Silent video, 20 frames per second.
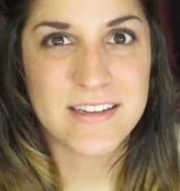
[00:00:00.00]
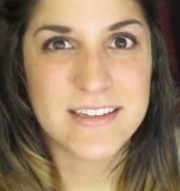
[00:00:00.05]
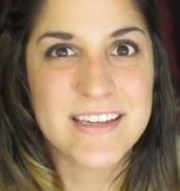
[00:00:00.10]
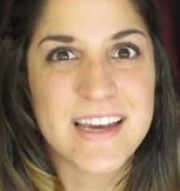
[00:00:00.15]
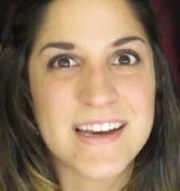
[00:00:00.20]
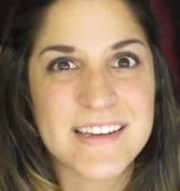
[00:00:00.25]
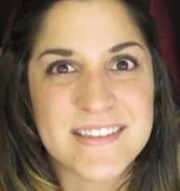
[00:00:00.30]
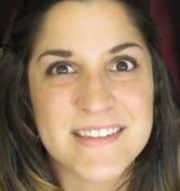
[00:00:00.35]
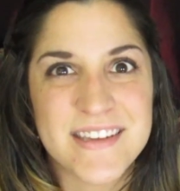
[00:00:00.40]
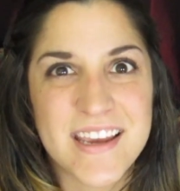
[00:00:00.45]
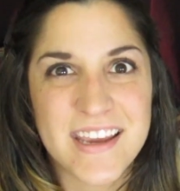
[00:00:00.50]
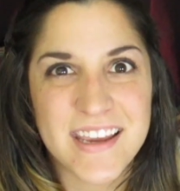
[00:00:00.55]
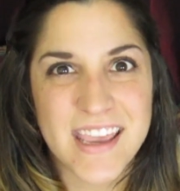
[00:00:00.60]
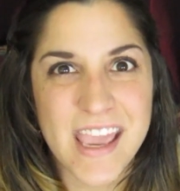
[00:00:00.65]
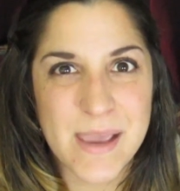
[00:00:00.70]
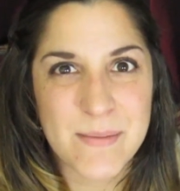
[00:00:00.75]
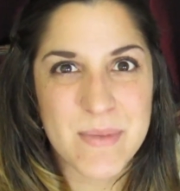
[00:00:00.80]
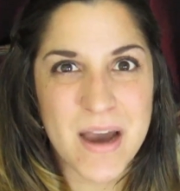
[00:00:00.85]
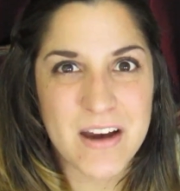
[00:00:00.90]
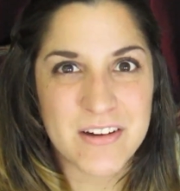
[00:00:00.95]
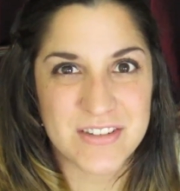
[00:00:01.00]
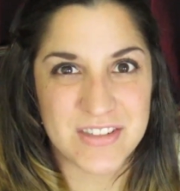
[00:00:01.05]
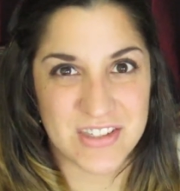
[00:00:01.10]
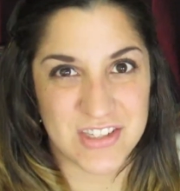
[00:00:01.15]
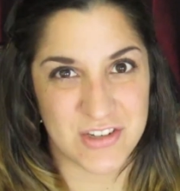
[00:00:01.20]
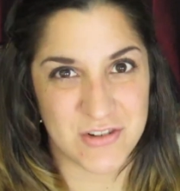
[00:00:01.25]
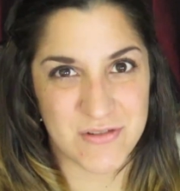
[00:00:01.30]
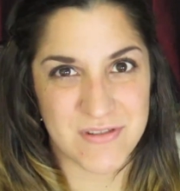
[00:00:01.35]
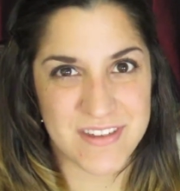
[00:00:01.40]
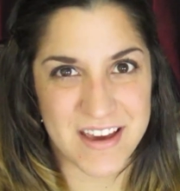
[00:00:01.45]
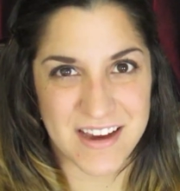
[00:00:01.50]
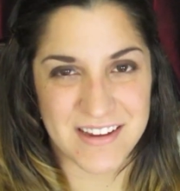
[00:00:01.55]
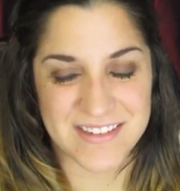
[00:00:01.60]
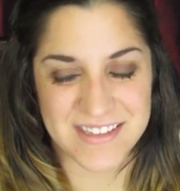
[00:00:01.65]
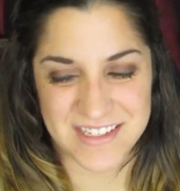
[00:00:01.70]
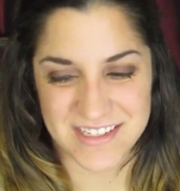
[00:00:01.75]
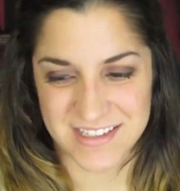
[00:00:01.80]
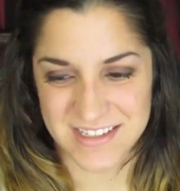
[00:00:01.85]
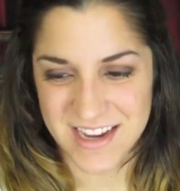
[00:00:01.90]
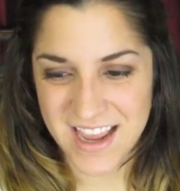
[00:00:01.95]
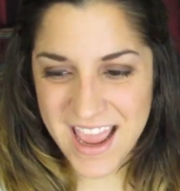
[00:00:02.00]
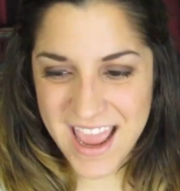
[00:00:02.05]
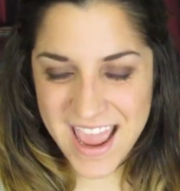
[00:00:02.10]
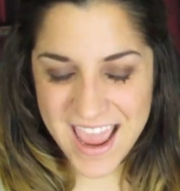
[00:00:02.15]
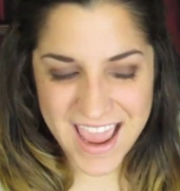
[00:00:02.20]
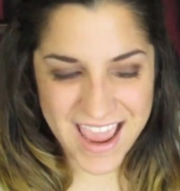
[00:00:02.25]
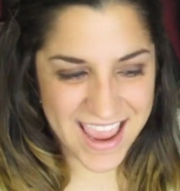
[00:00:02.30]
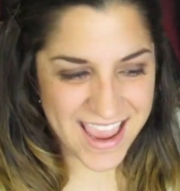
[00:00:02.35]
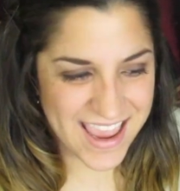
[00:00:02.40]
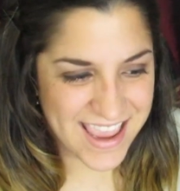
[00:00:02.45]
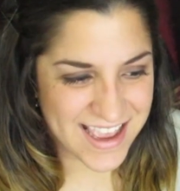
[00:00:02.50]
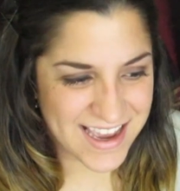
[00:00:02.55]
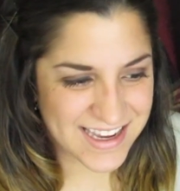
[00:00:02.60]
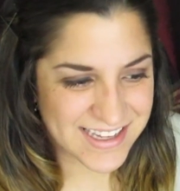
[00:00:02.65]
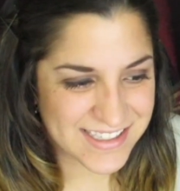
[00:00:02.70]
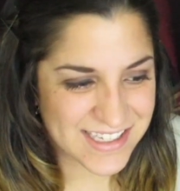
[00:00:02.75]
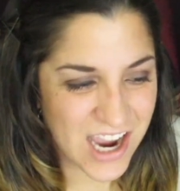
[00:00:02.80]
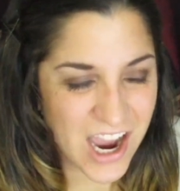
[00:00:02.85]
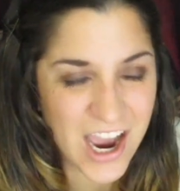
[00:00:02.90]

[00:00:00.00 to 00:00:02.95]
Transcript: Yes, it came out in 2000, and